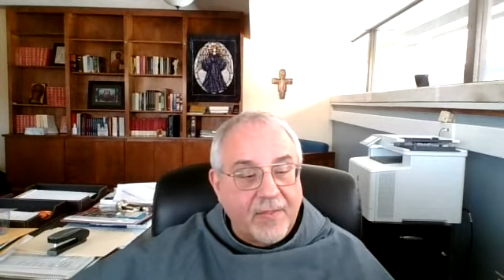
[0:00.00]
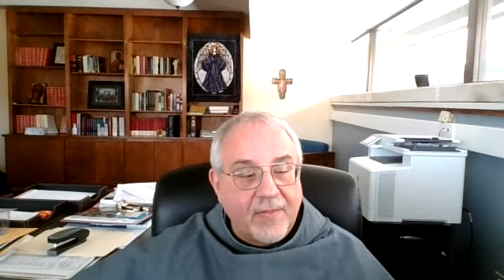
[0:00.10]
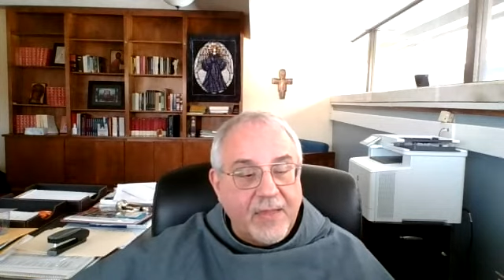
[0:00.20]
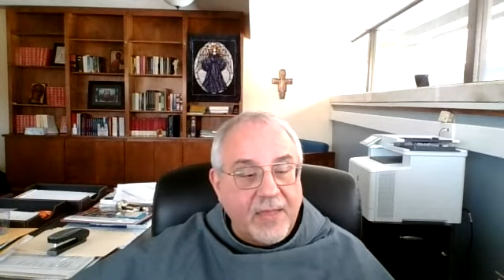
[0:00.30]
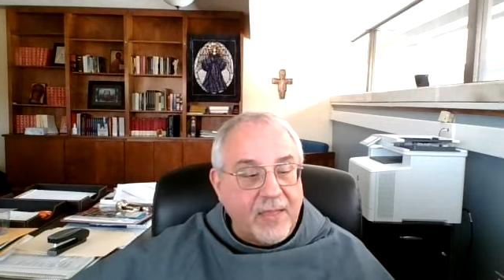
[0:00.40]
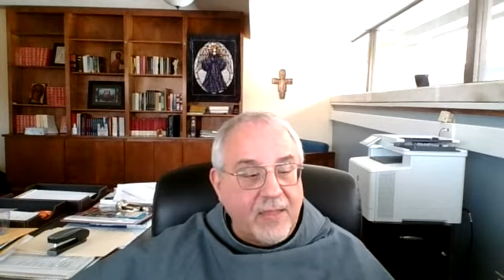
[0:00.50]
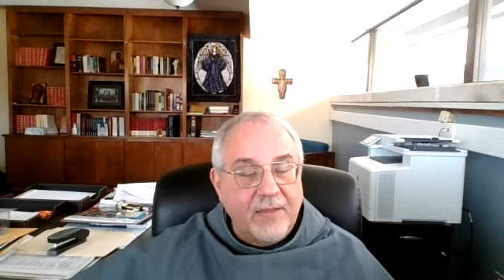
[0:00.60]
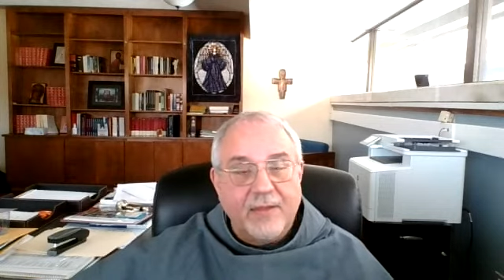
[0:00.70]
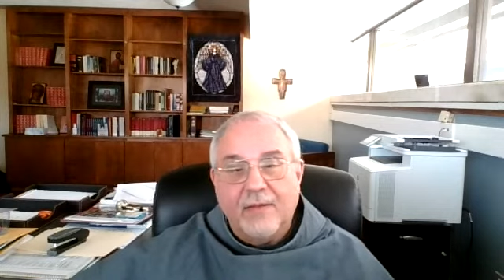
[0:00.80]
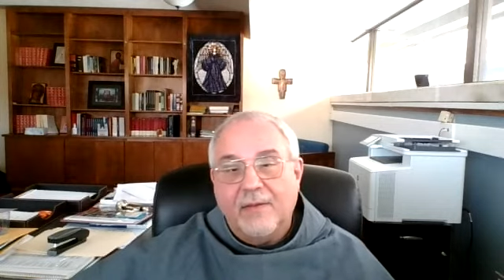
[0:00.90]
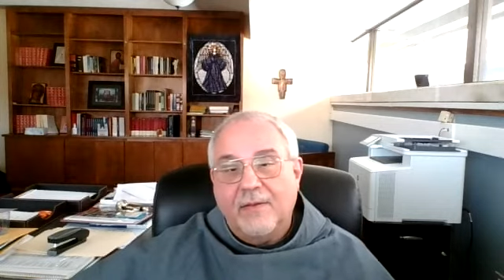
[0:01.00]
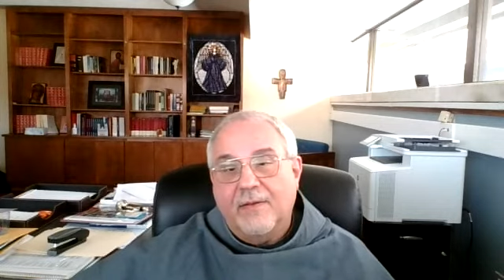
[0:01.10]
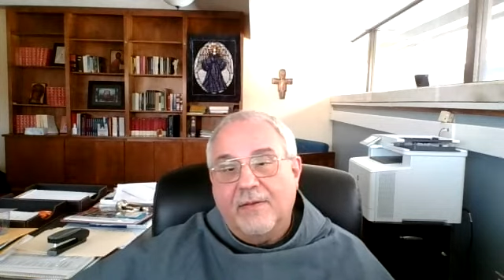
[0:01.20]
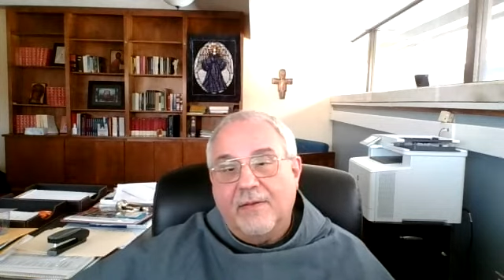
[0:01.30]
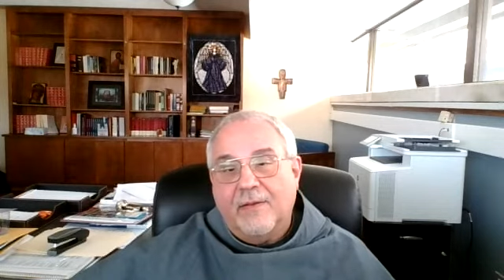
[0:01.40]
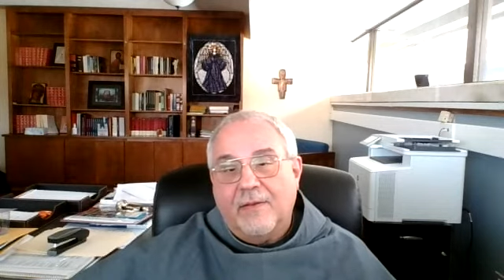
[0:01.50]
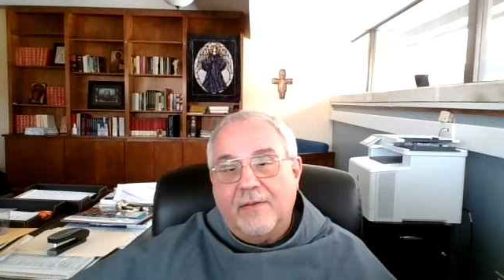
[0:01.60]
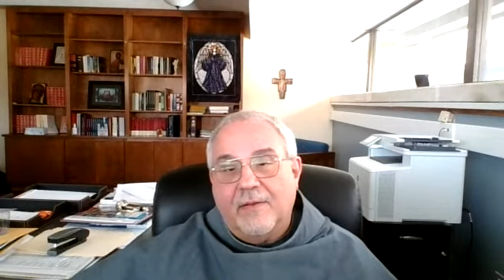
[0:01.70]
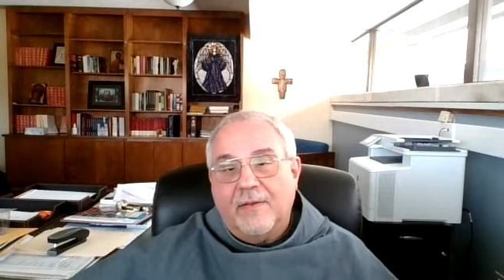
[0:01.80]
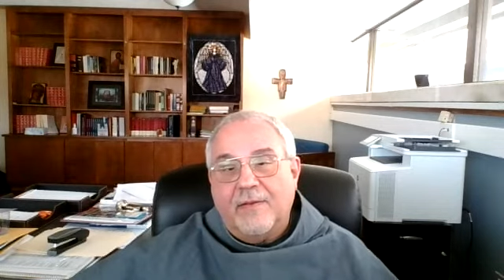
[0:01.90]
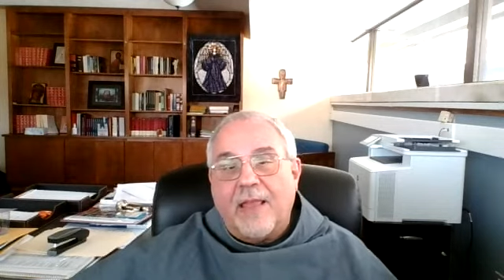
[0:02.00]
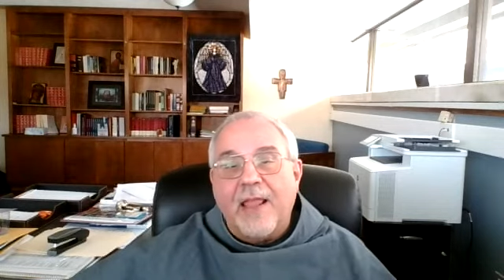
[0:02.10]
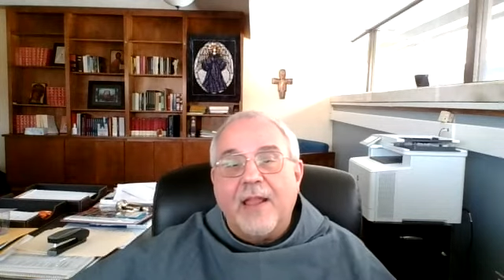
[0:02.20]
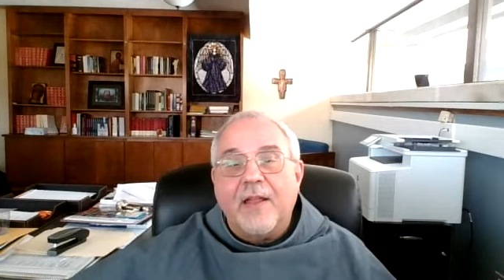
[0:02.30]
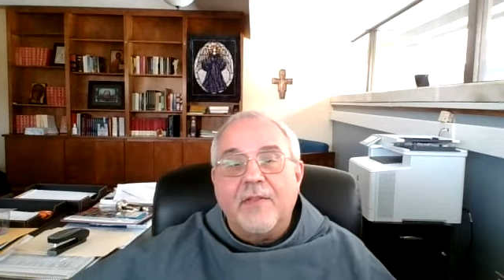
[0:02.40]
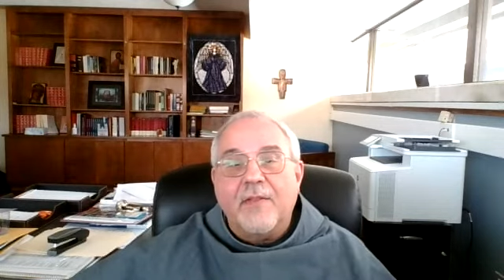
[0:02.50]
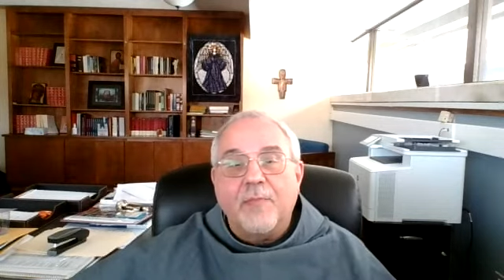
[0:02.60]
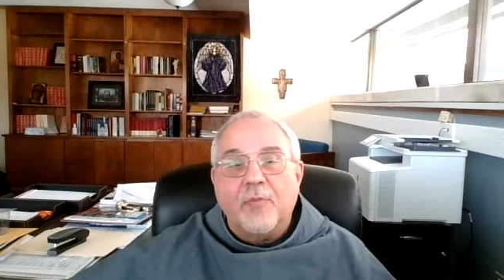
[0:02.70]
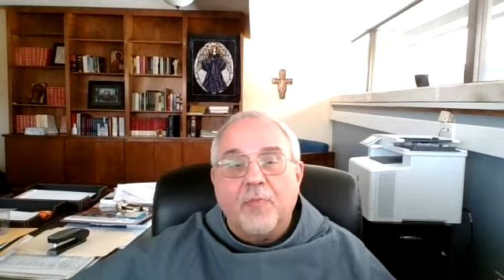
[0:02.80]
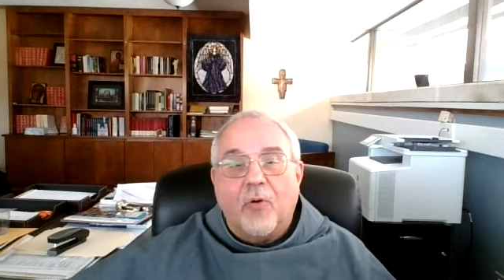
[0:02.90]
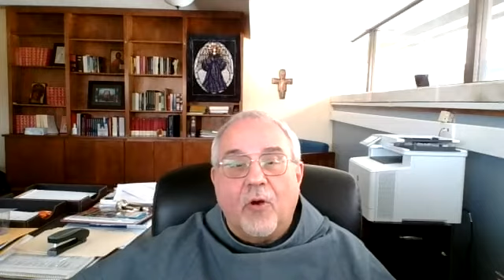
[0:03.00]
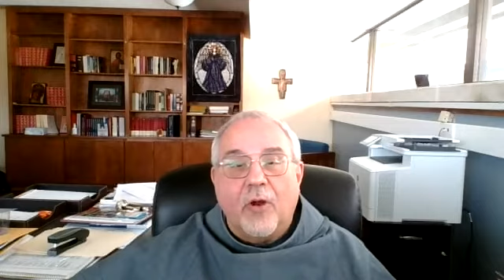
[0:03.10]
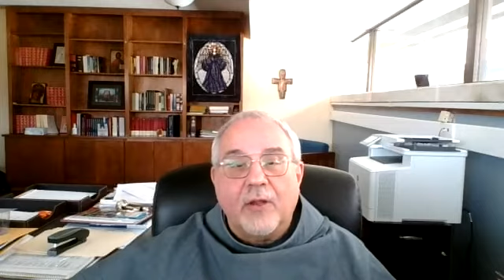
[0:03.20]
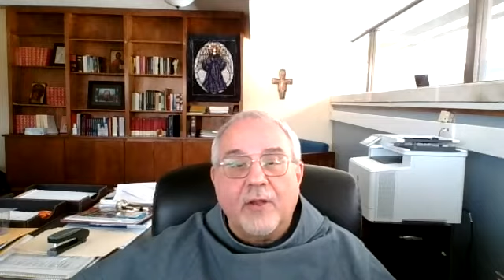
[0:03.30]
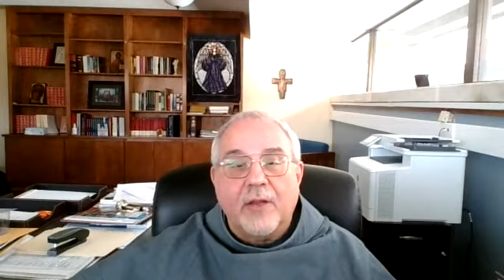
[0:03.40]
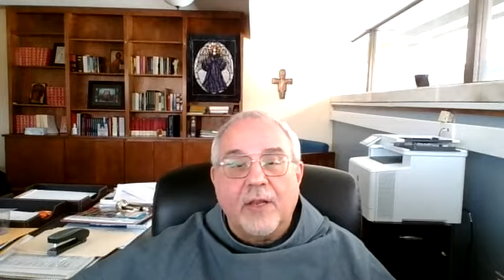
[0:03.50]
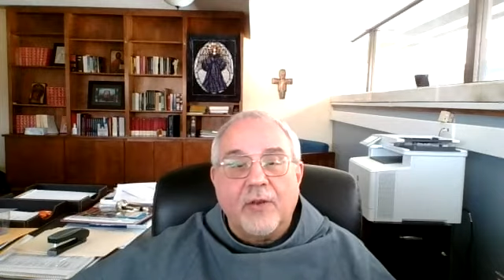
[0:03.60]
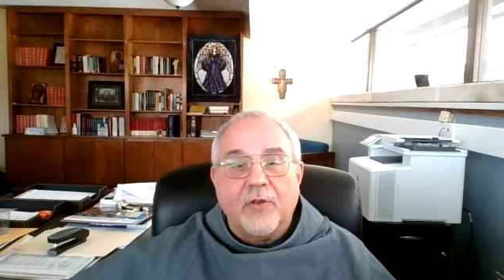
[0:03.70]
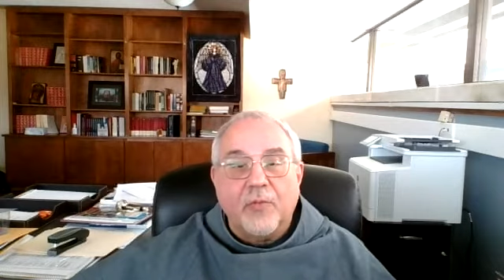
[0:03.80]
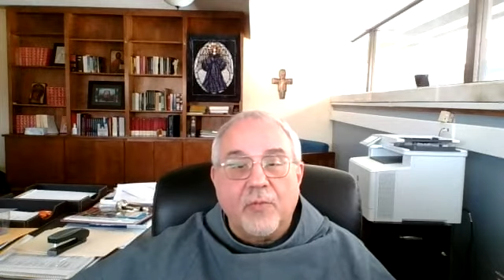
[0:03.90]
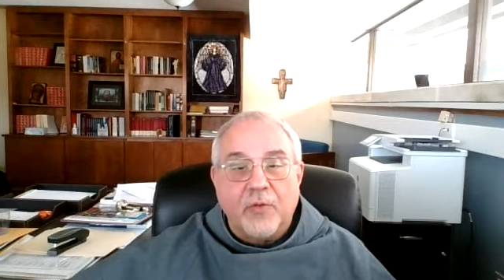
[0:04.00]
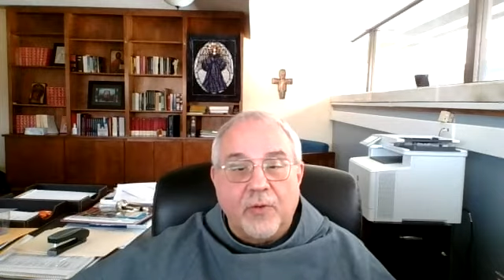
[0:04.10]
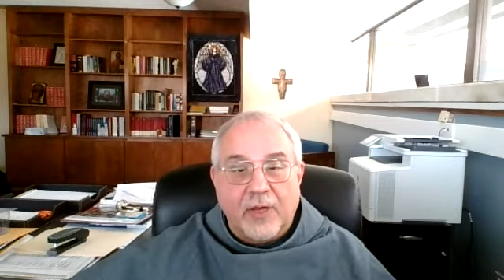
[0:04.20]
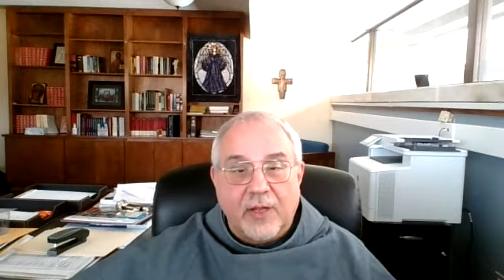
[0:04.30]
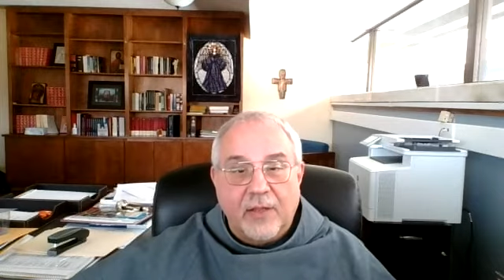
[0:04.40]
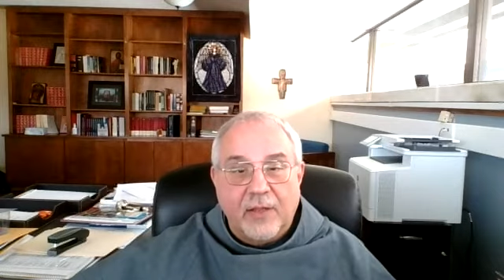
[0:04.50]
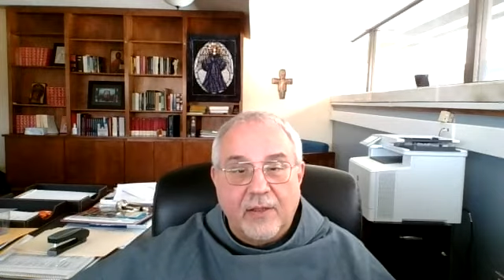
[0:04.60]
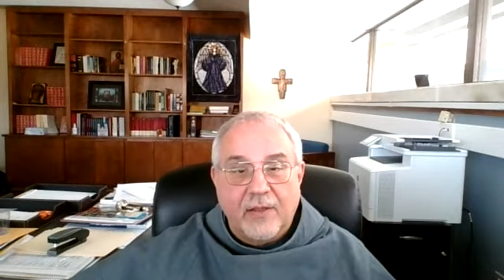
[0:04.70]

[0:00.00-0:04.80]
T, take a deeper part in community.